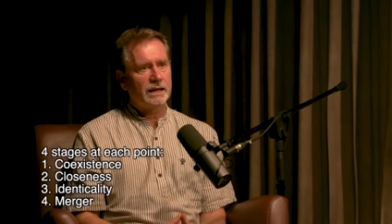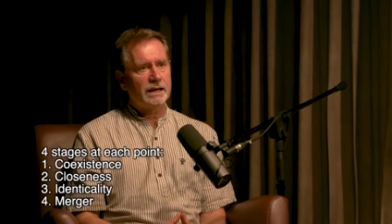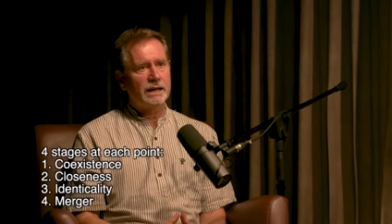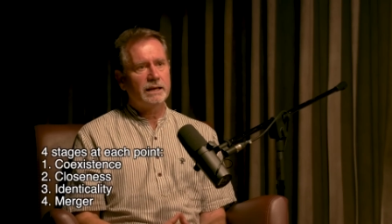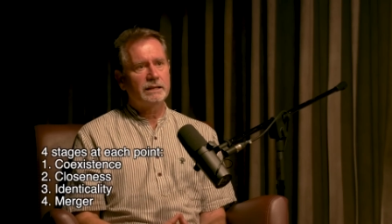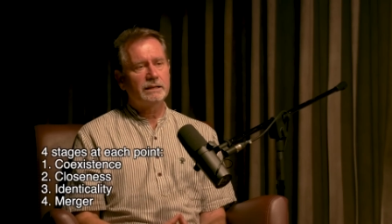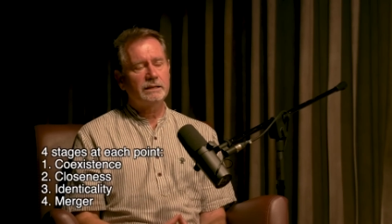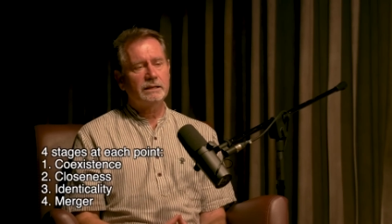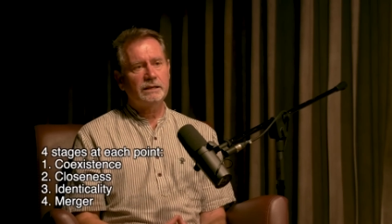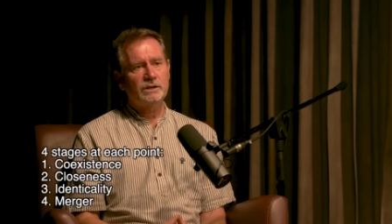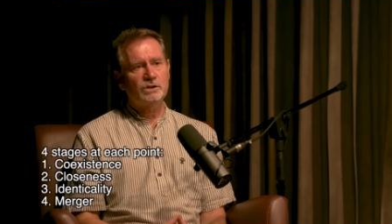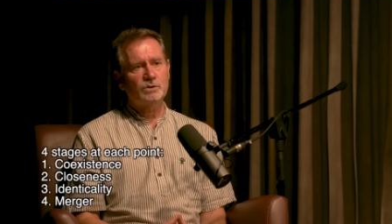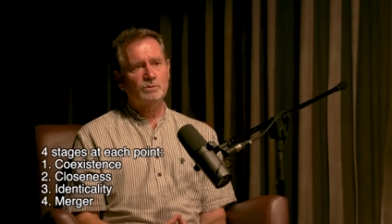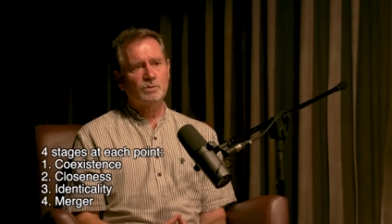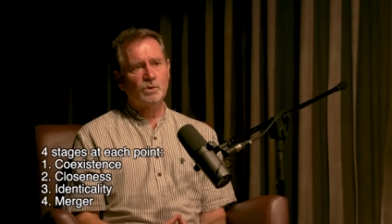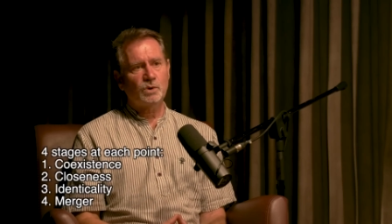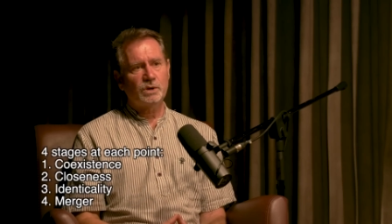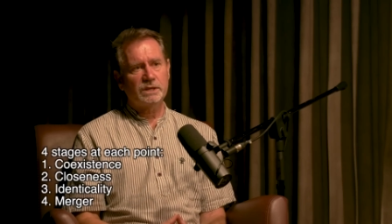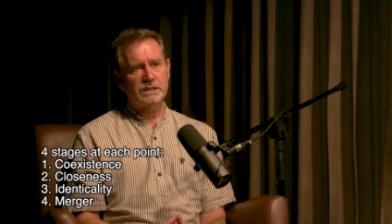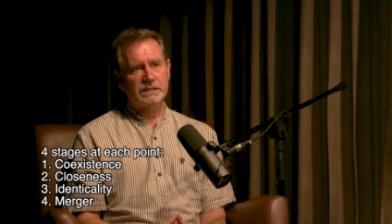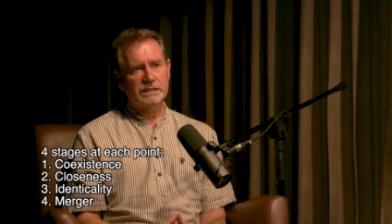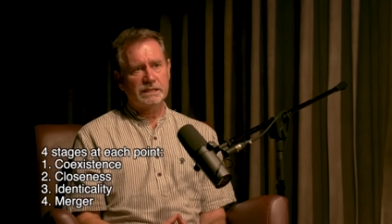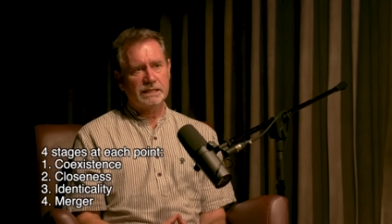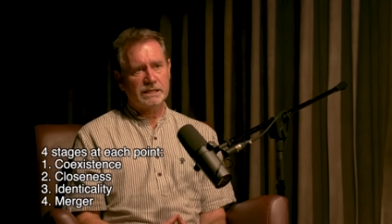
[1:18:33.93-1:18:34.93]
And at each
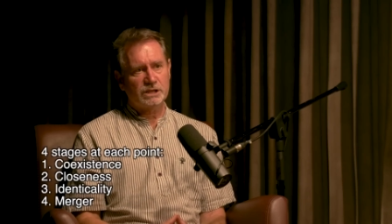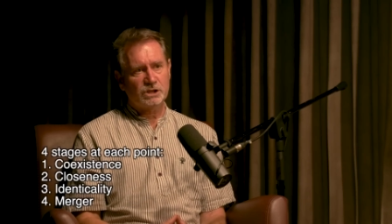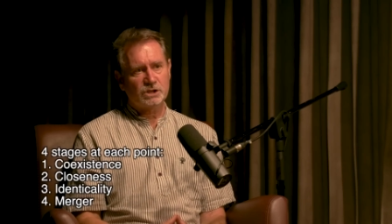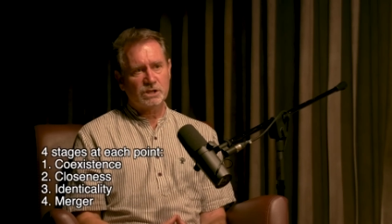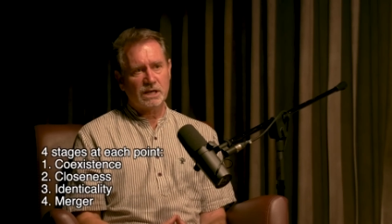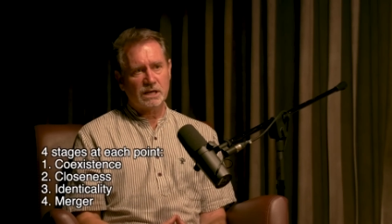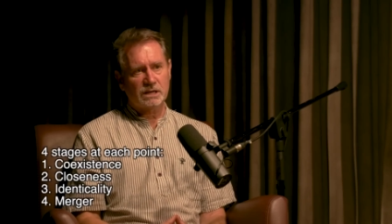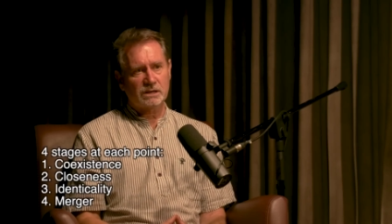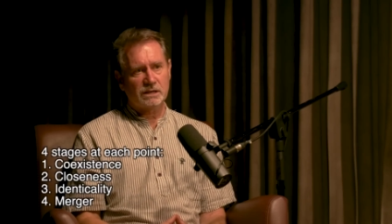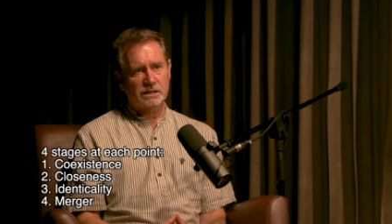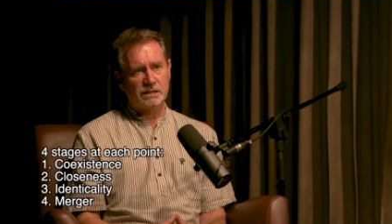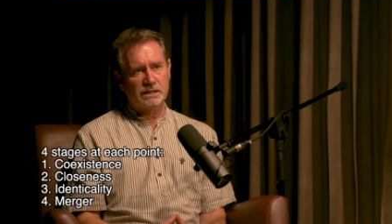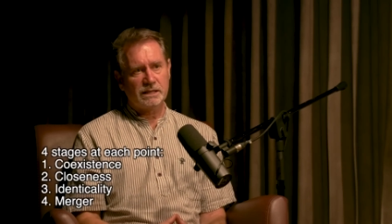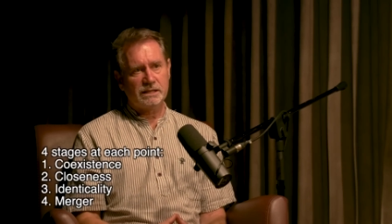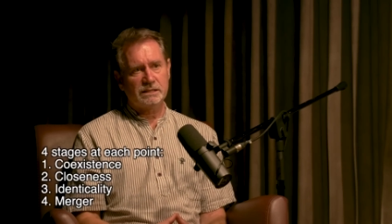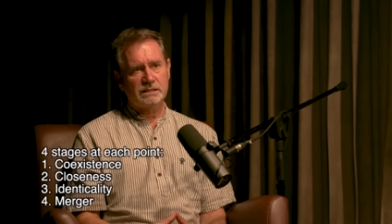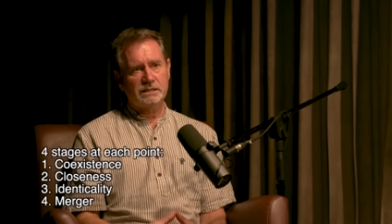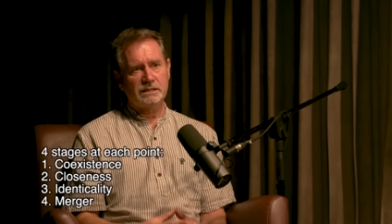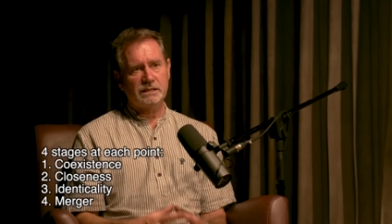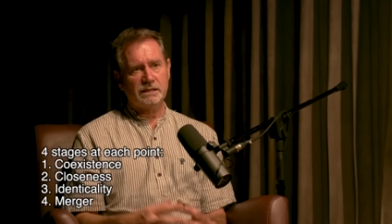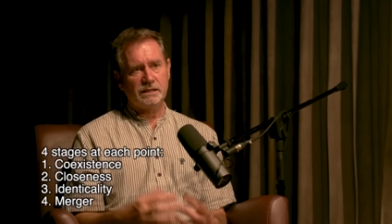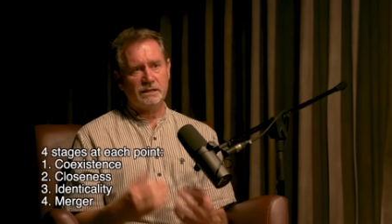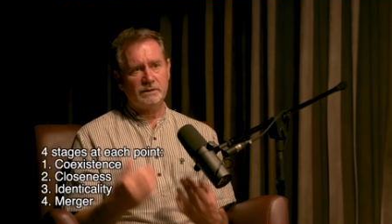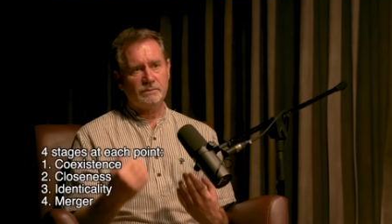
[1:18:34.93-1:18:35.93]
point in each chakra,
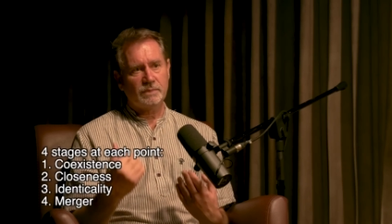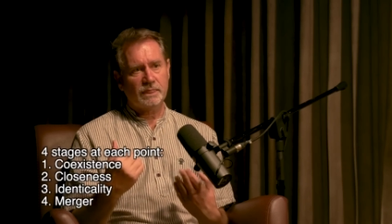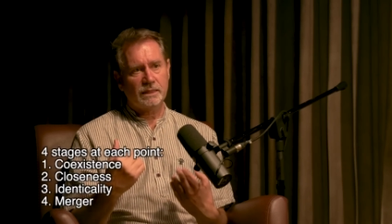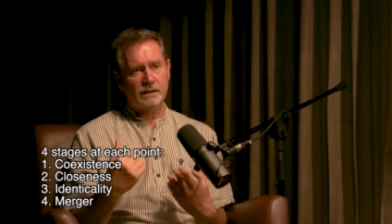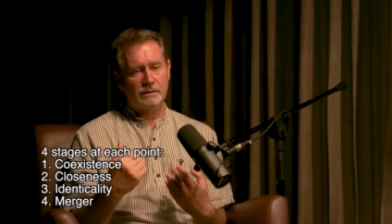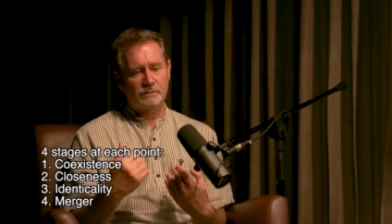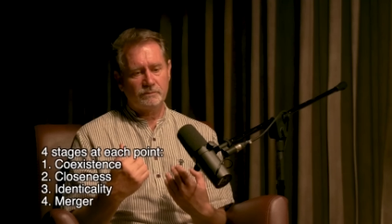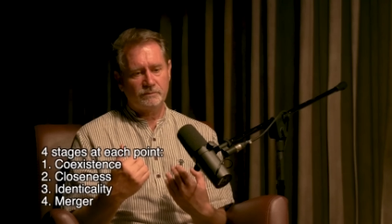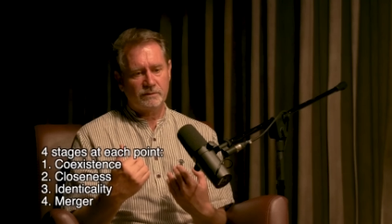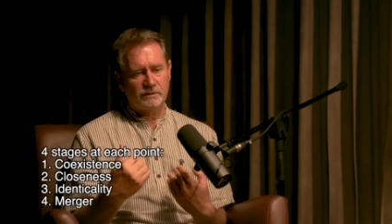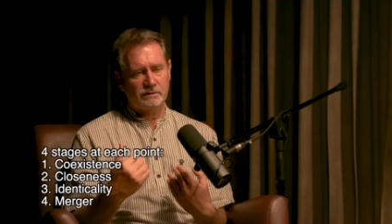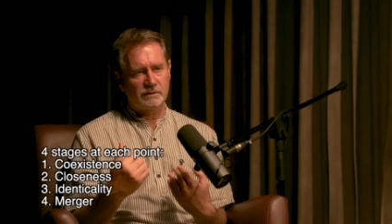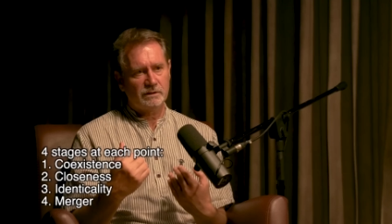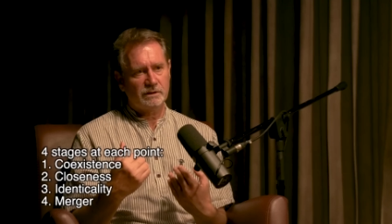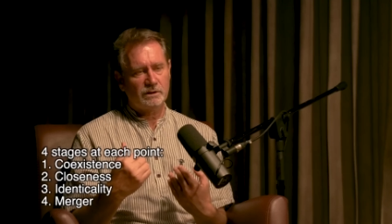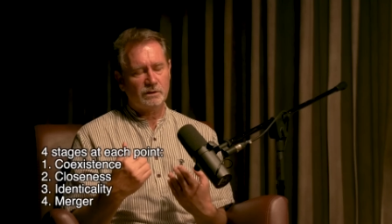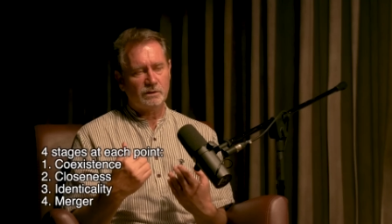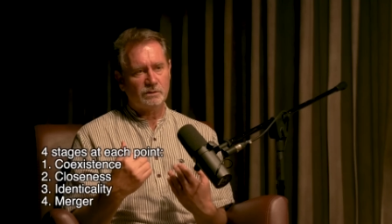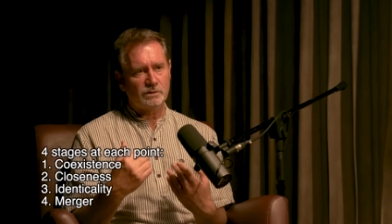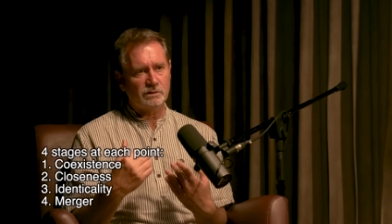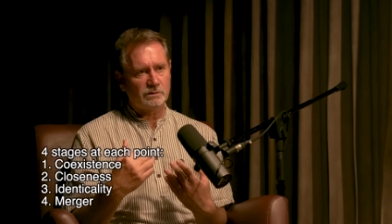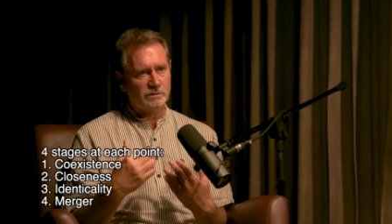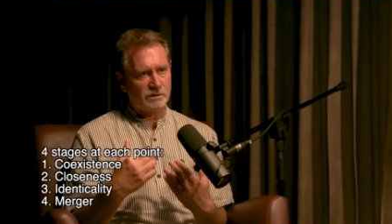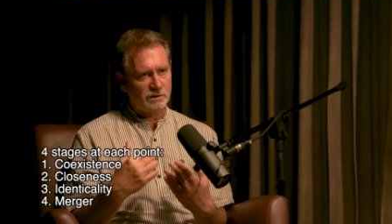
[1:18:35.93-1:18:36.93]
there's the, you
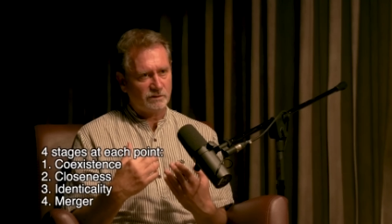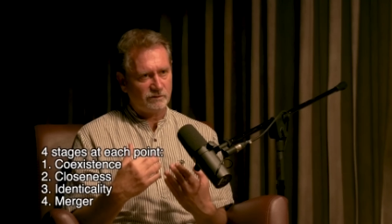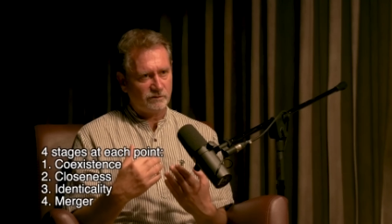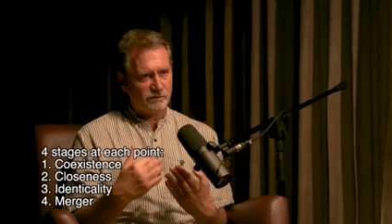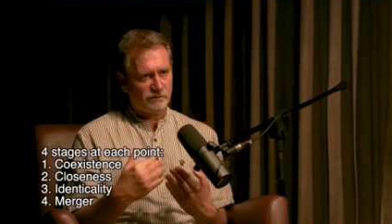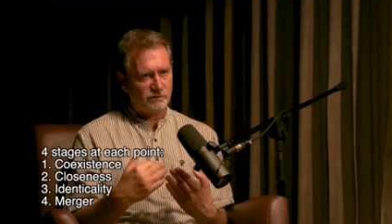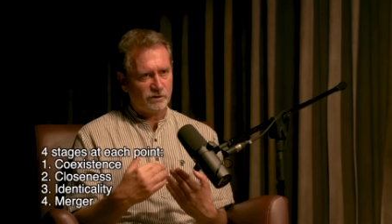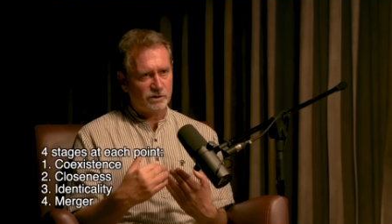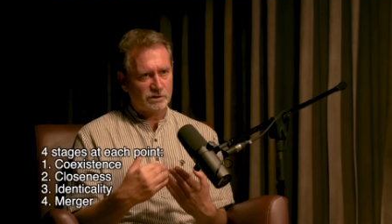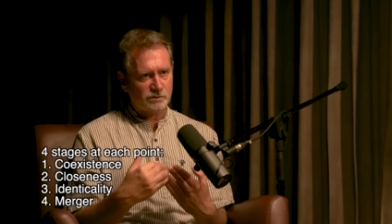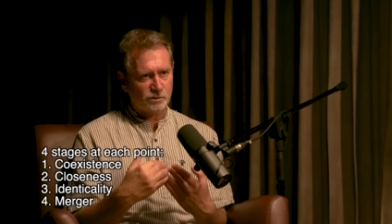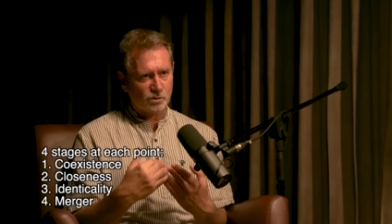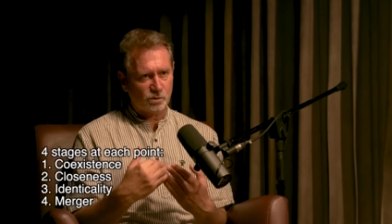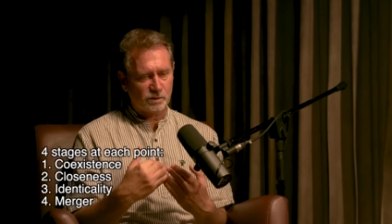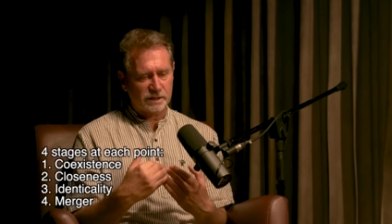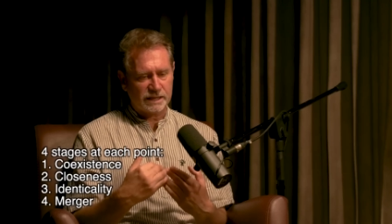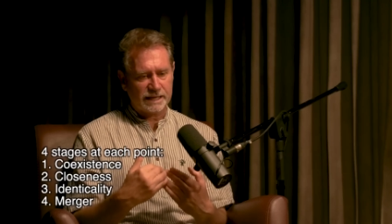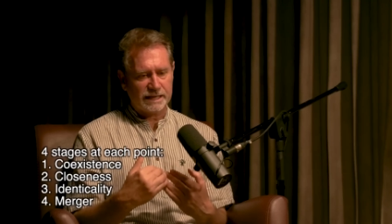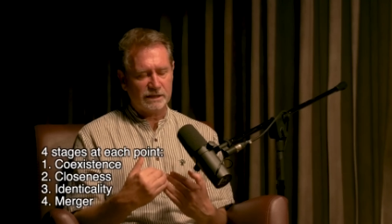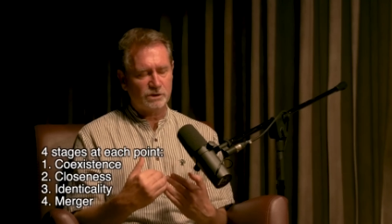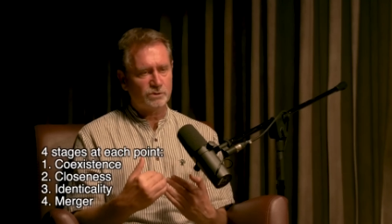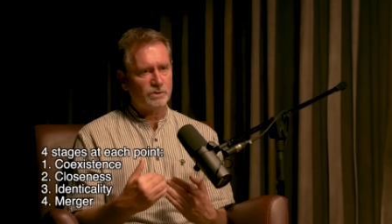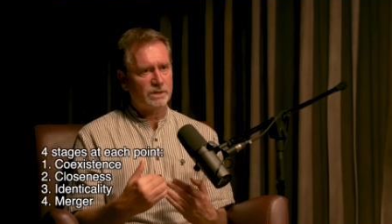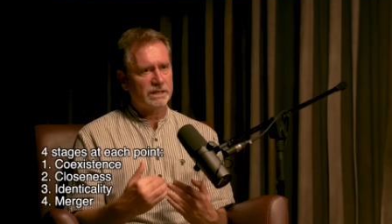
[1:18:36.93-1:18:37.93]
know, the first of all,
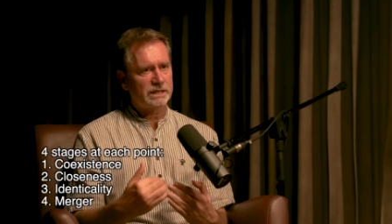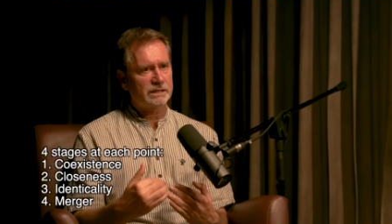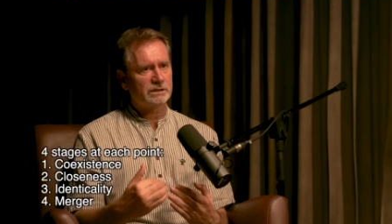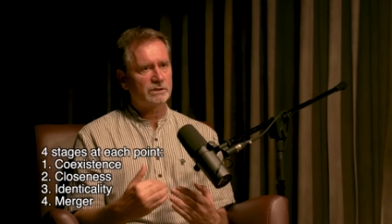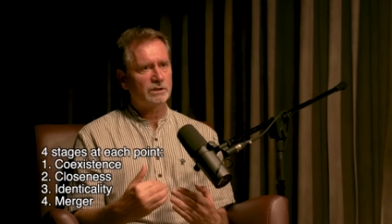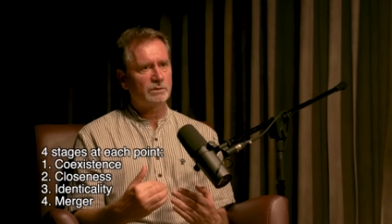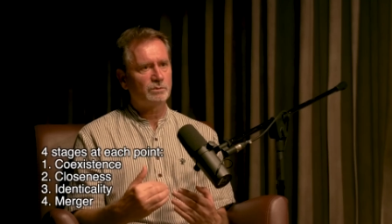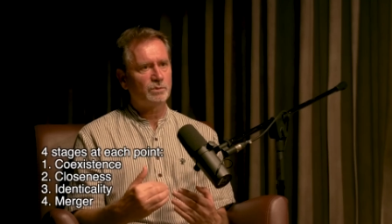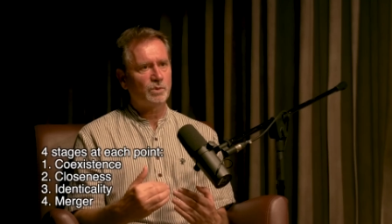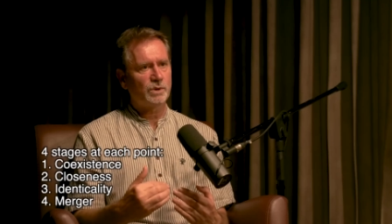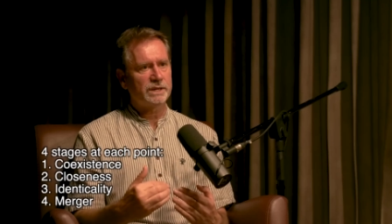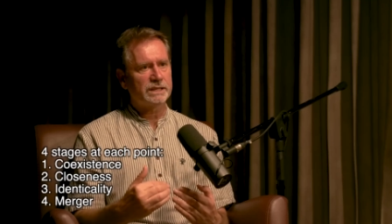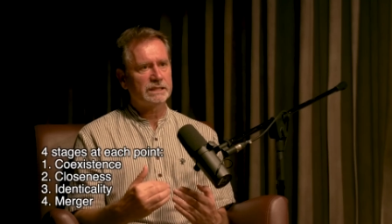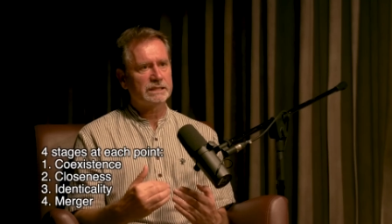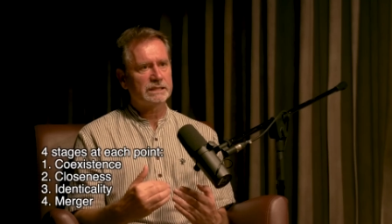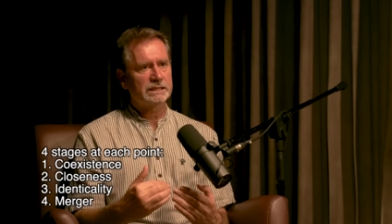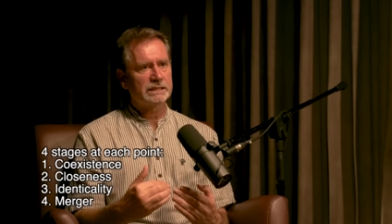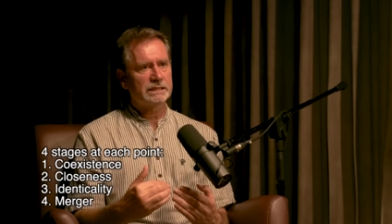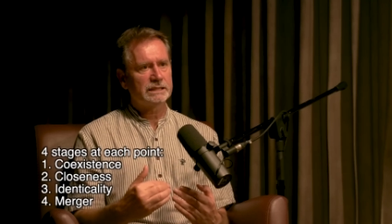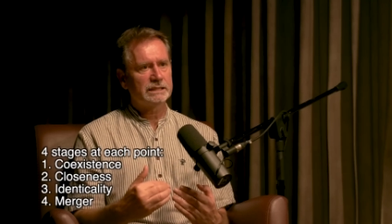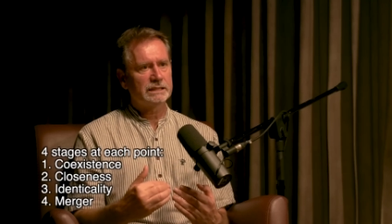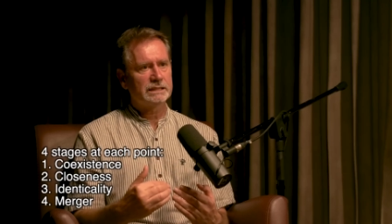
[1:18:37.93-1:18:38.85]
entering into the point,